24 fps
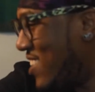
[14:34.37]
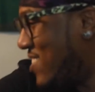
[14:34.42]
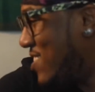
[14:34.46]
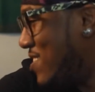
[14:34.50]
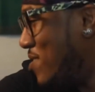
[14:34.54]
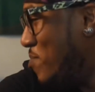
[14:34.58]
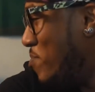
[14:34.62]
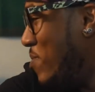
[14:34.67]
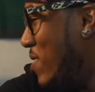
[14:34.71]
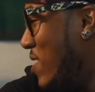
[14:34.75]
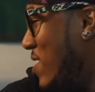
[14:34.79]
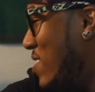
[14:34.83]
them
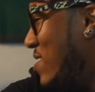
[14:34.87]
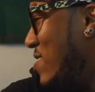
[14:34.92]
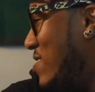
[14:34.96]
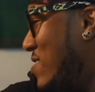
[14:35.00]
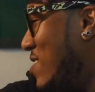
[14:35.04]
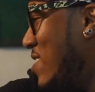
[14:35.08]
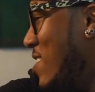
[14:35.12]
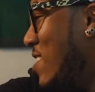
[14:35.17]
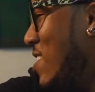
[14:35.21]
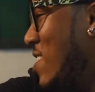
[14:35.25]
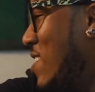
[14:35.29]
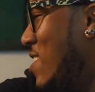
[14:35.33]
niggas
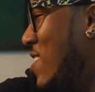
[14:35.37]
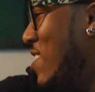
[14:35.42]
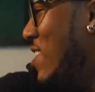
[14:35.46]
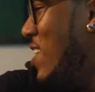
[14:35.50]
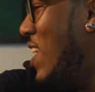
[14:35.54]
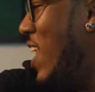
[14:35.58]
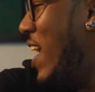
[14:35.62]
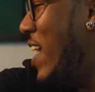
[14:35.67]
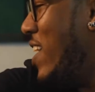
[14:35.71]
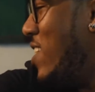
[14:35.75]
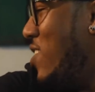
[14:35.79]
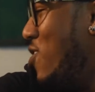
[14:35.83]

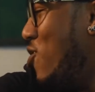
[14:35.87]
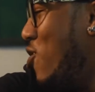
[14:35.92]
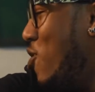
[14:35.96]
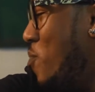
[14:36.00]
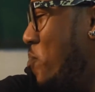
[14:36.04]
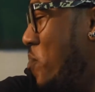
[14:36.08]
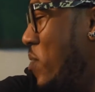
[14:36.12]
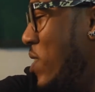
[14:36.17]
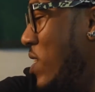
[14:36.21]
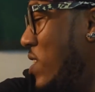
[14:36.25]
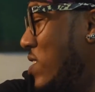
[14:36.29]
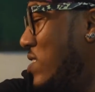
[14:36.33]
like
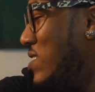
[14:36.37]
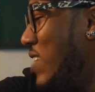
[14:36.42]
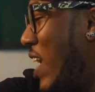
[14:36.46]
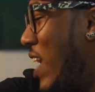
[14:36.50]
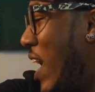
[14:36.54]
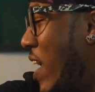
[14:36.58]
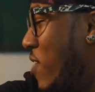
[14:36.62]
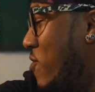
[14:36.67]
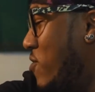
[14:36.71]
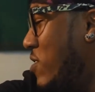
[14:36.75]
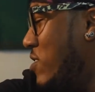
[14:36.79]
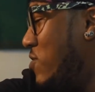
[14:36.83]
European tyrants for